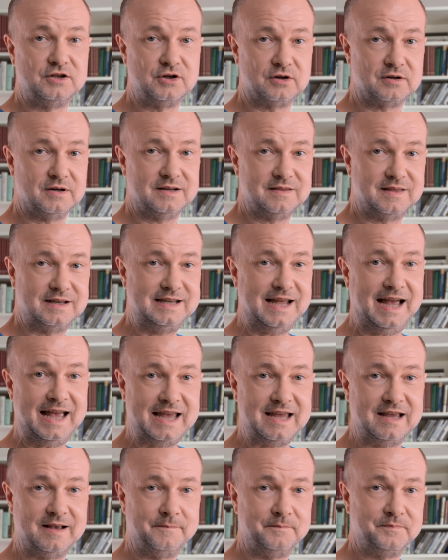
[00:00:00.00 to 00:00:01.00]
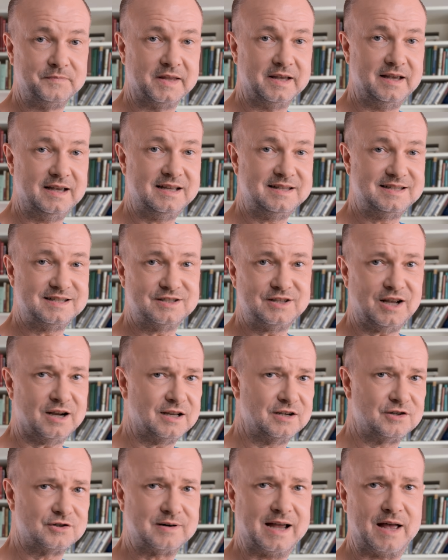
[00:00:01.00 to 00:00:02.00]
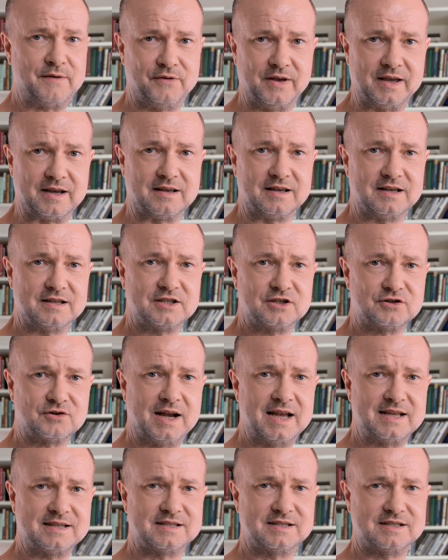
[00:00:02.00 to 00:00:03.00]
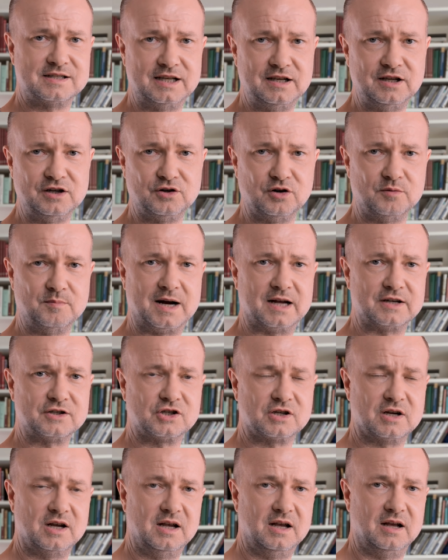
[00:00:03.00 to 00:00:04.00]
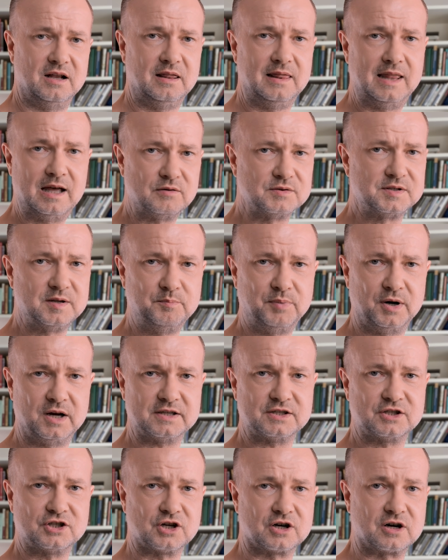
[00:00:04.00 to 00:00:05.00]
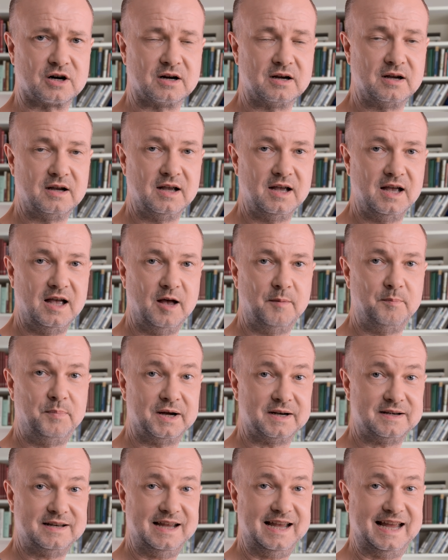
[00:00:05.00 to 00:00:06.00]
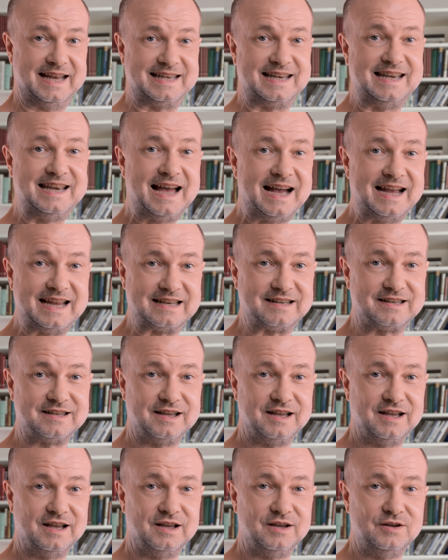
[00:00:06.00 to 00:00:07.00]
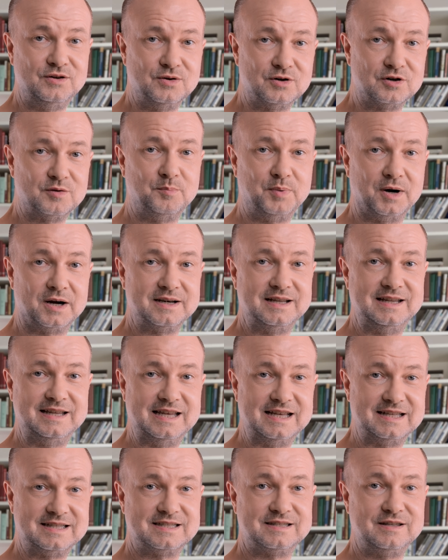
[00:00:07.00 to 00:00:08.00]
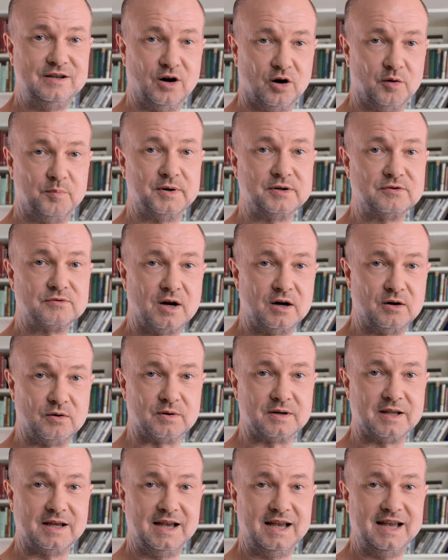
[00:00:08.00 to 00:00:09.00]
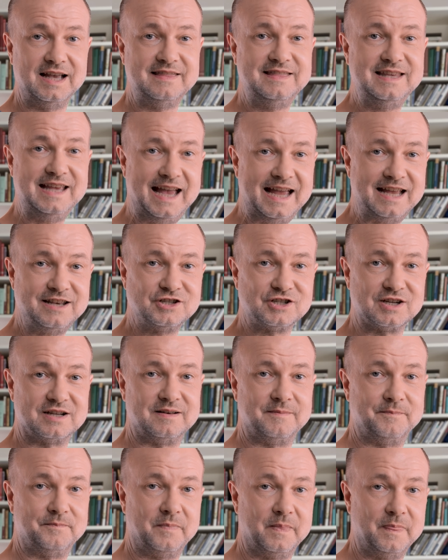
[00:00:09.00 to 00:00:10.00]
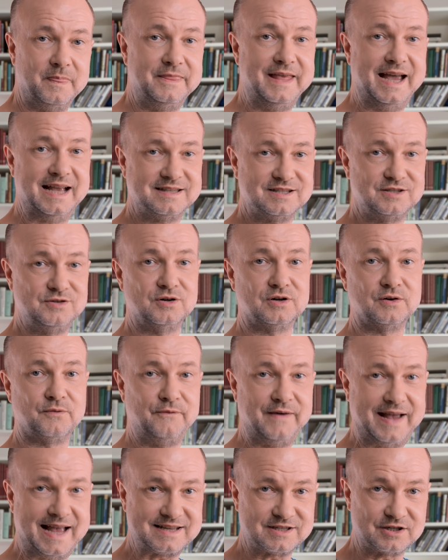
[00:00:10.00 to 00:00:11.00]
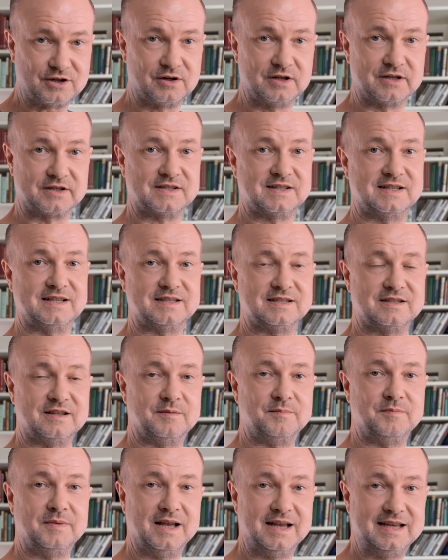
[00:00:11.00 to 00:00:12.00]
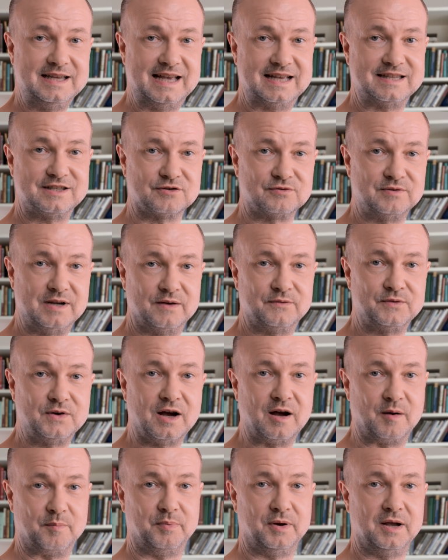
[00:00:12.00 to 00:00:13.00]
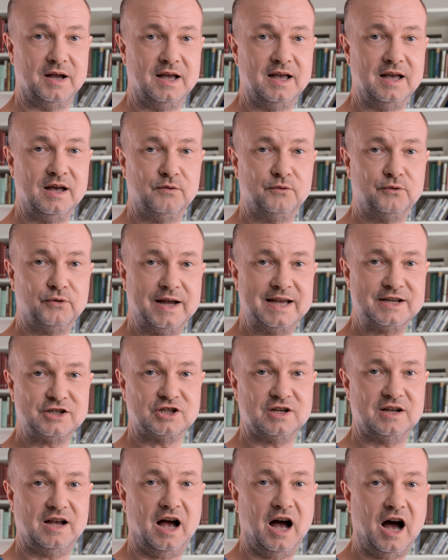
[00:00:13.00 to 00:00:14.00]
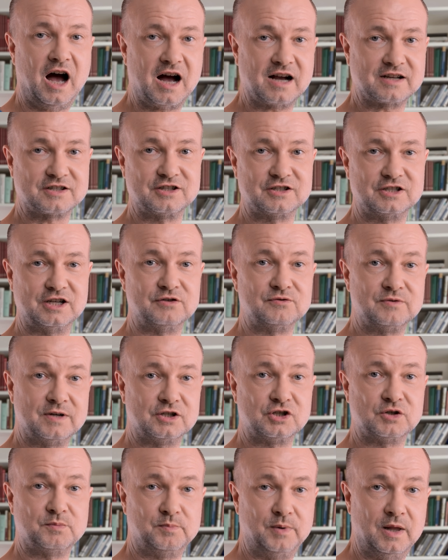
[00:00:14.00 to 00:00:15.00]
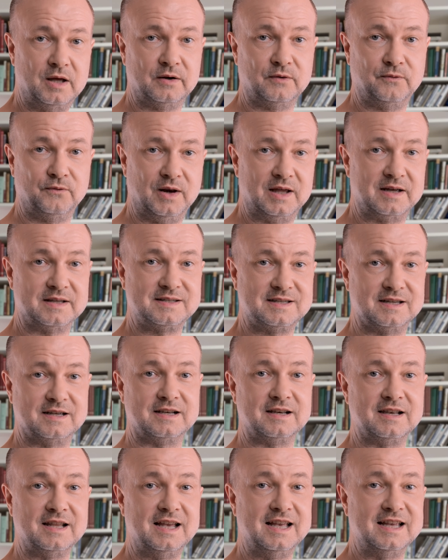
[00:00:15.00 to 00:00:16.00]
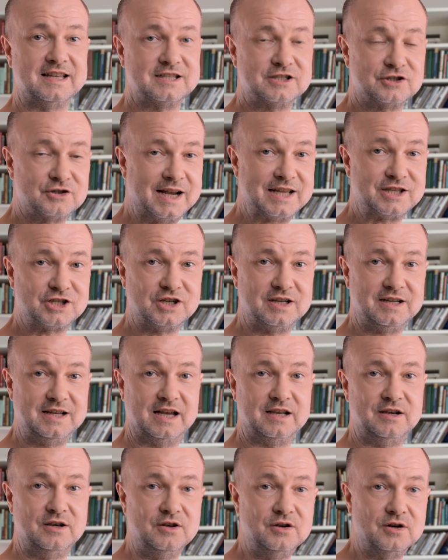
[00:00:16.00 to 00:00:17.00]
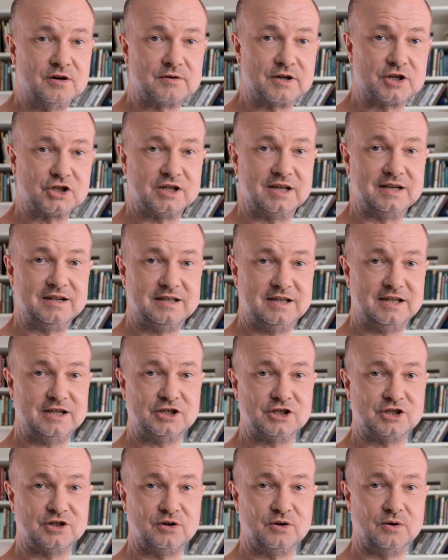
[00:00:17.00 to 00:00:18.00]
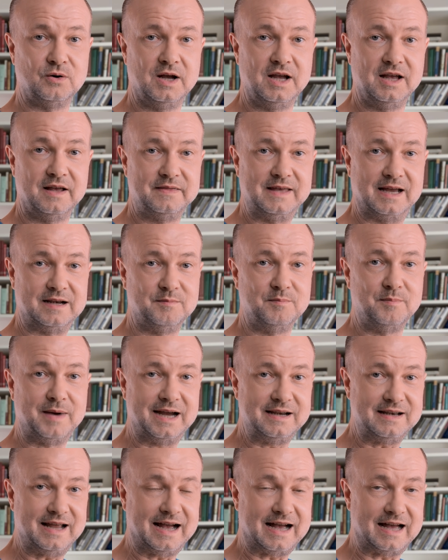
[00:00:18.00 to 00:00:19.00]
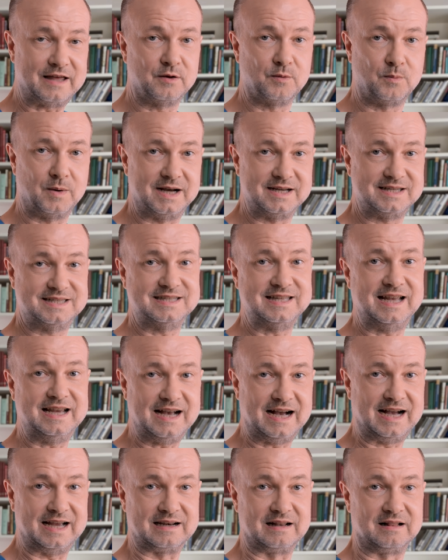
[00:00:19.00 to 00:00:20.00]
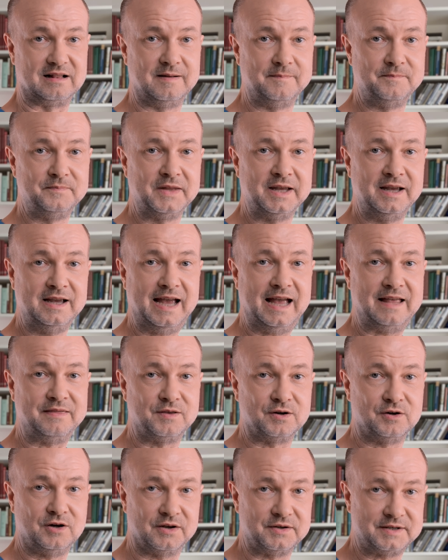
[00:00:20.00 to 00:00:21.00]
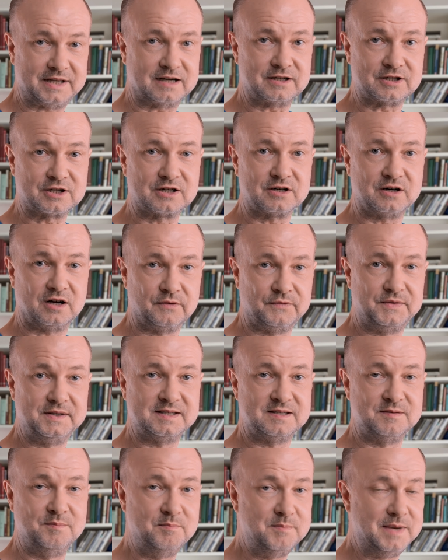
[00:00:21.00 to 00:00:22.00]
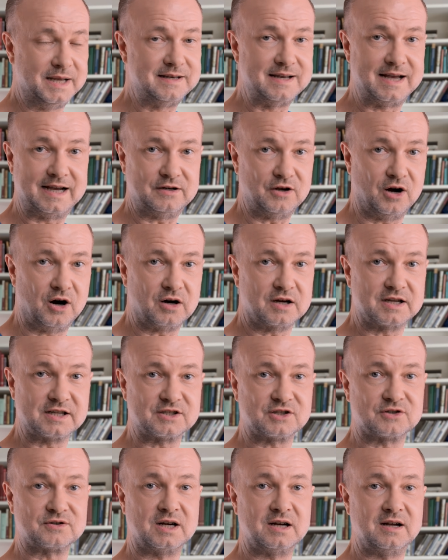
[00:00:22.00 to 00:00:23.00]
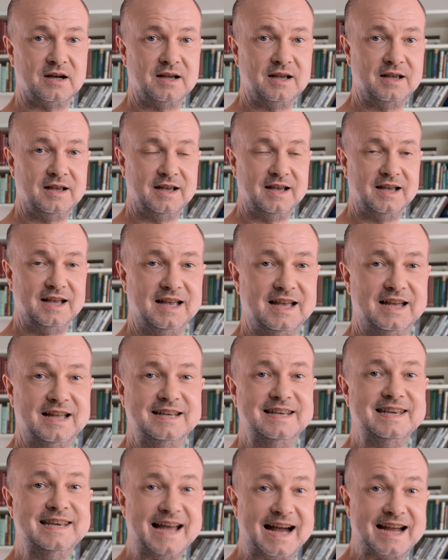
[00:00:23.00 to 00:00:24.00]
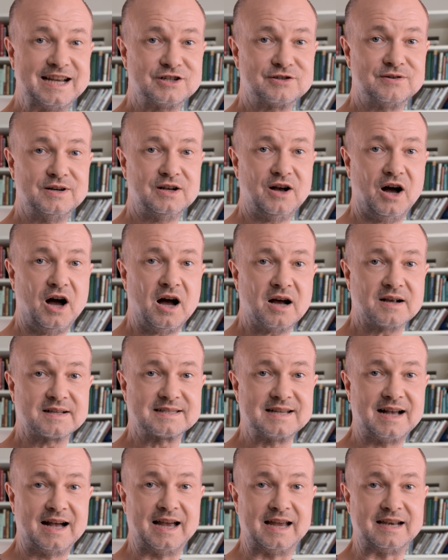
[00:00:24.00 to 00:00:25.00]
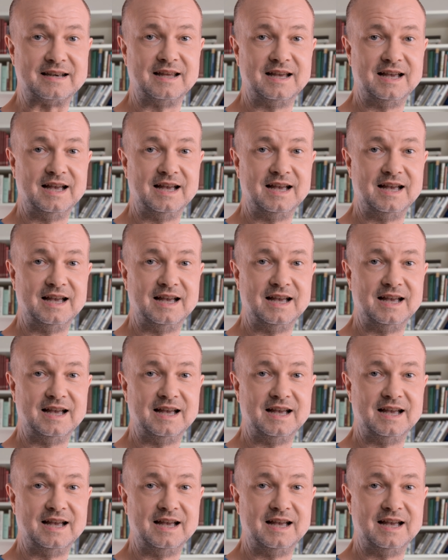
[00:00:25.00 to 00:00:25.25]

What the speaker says: During the day, it's stuck in traffic, stress, sitting too much, lousy posture. But at night, your body hits the open road. The engine, that's your vascular system, gets revved up. Fresh, oxygen-rich blood floods in, stretching and nourishing tissue that might otherwise stay idle. And the conductor of this midnight orchestra? Nitric oxide.